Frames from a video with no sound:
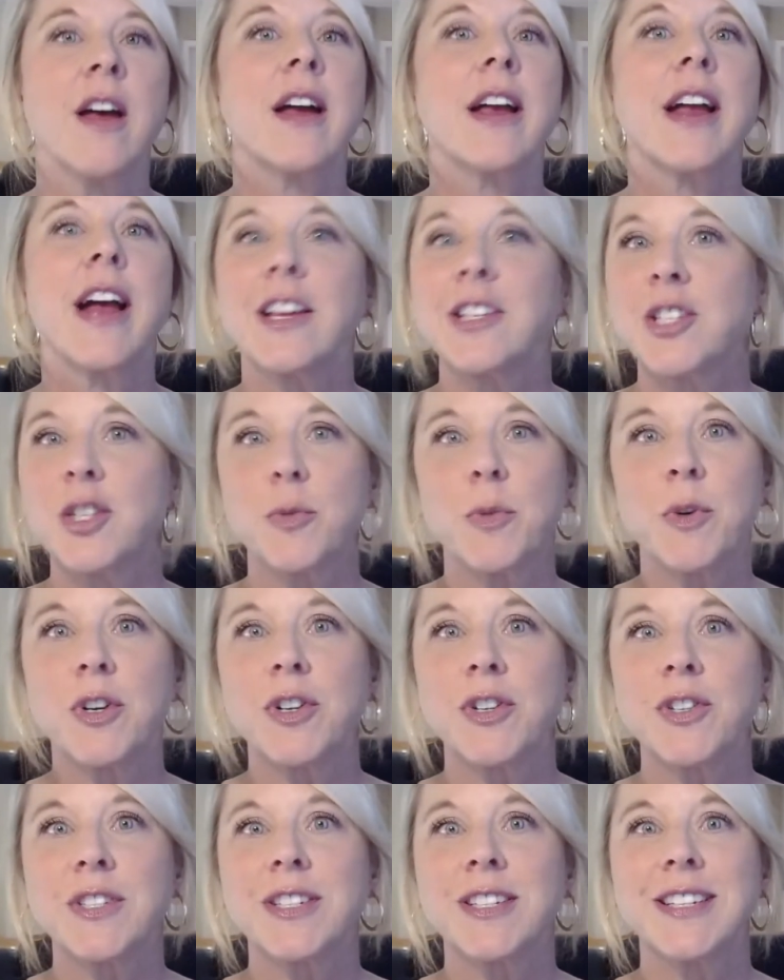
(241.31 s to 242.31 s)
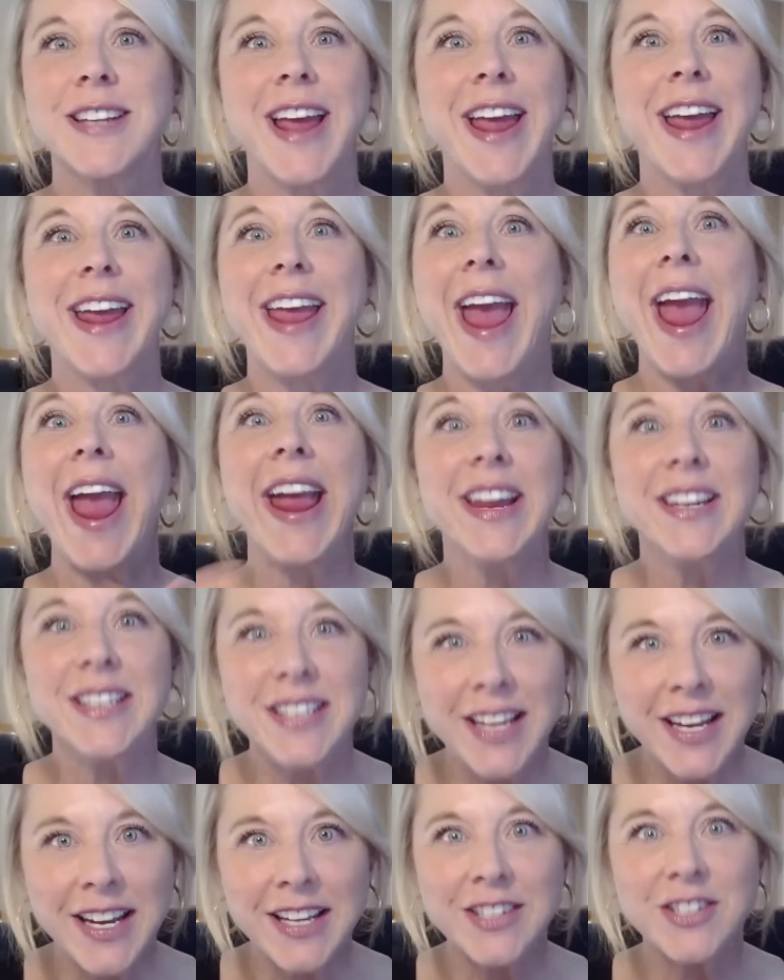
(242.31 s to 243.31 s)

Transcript: Customers take 18